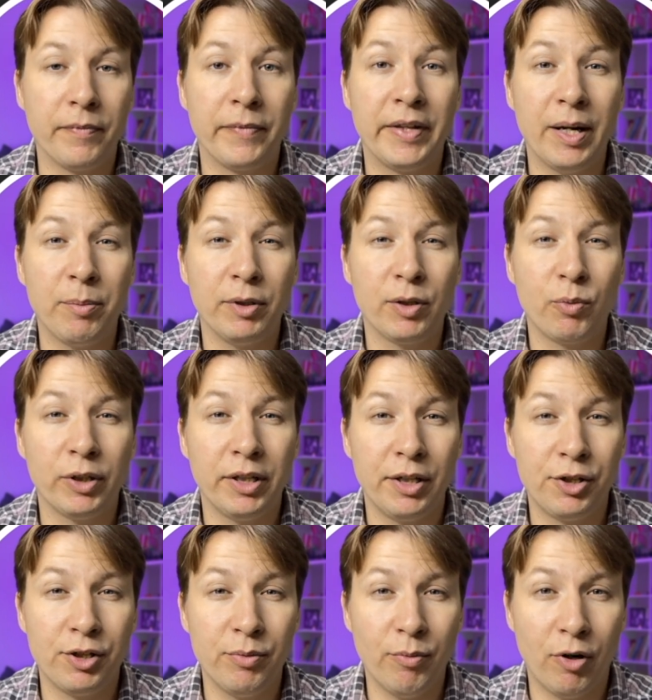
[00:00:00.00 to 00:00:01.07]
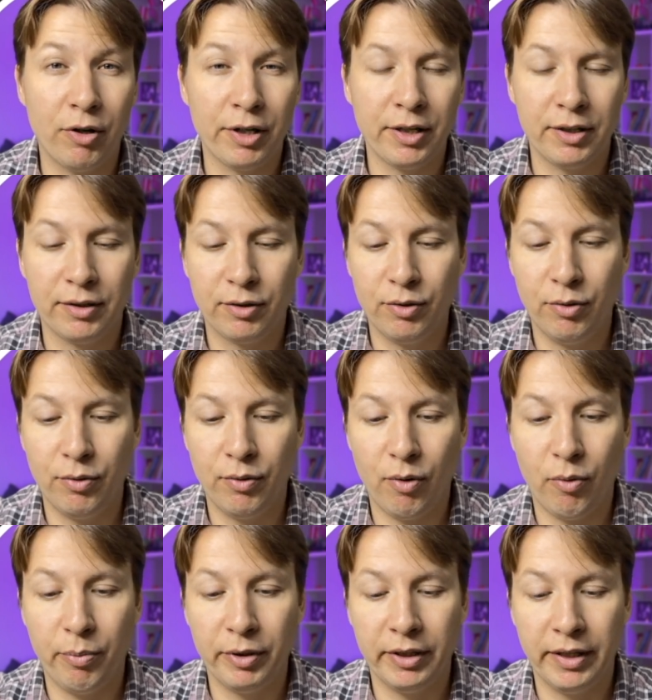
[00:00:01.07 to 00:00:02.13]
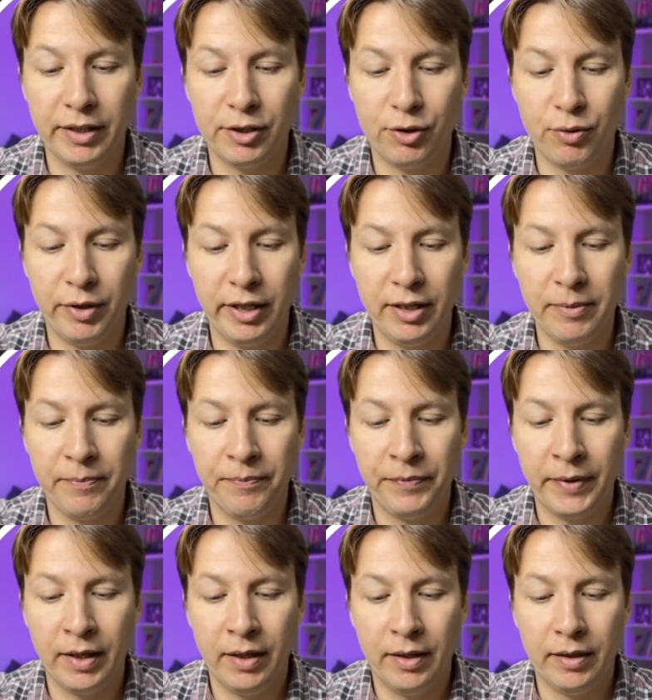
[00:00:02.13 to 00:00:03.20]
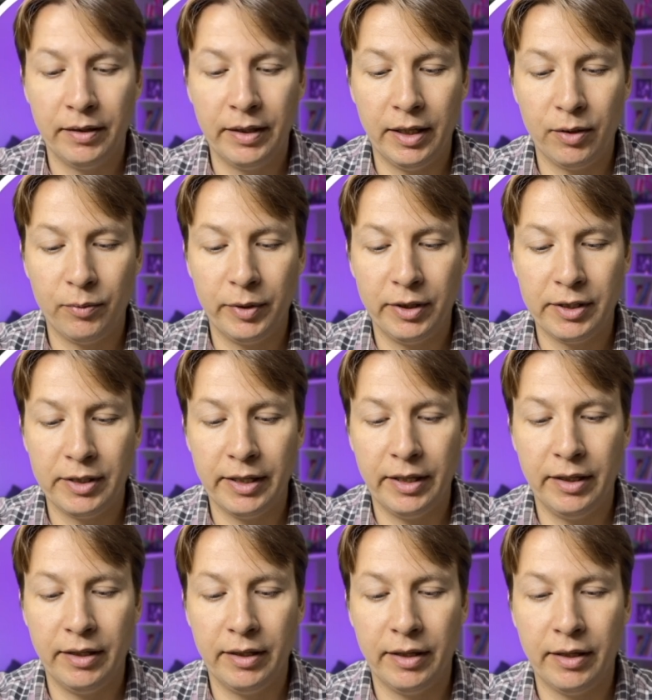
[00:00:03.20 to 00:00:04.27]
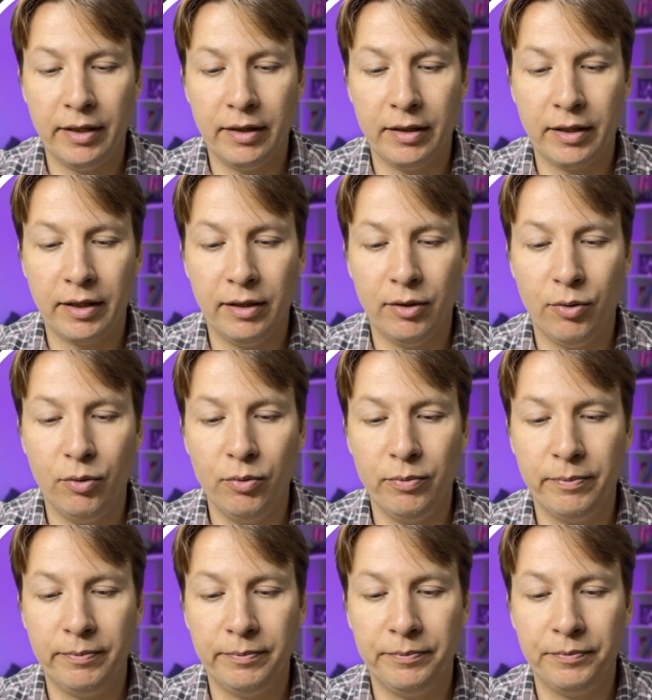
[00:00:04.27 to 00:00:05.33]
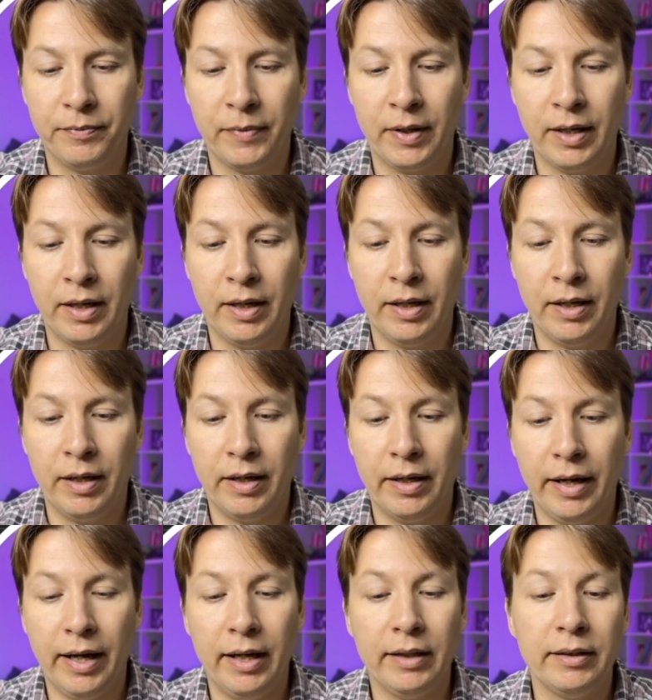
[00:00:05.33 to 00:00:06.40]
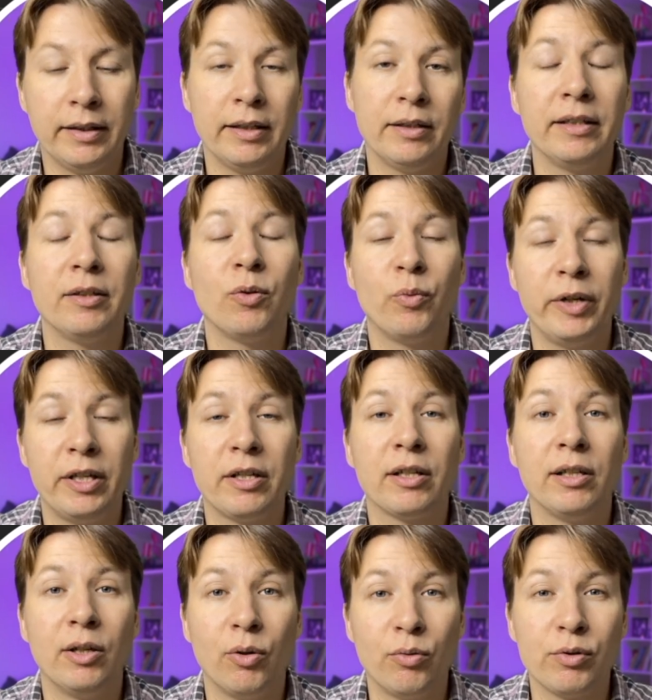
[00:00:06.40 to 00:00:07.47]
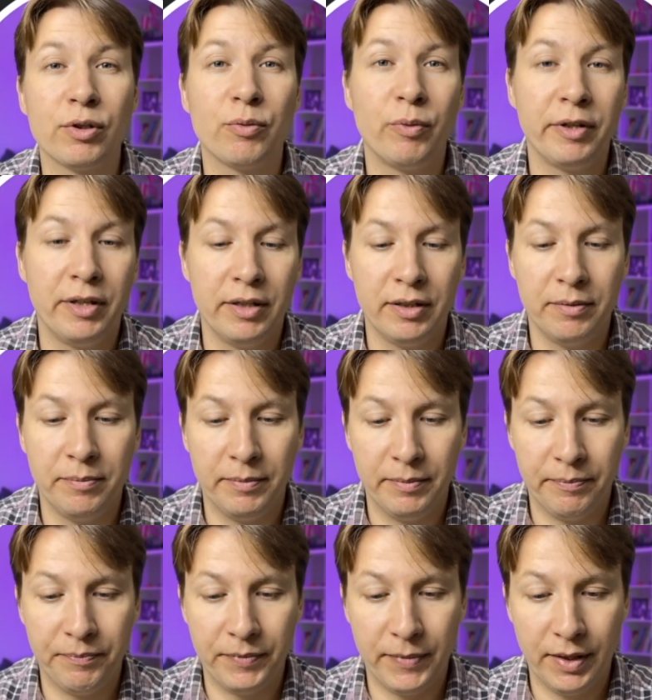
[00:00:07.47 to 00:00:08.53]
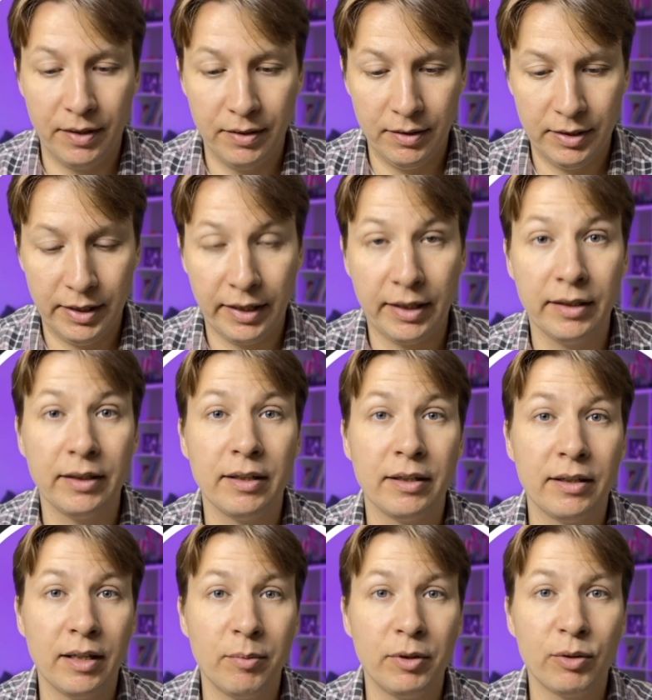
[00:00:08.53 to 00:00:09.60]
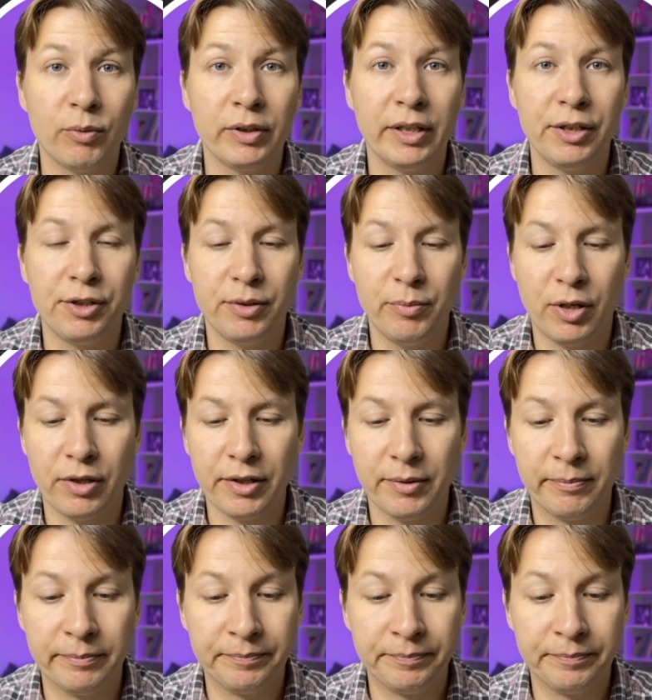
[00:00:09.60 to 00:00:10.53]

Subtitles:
double quotation mark to open a string. Then we say hello, and then we close with a second double quotation mark,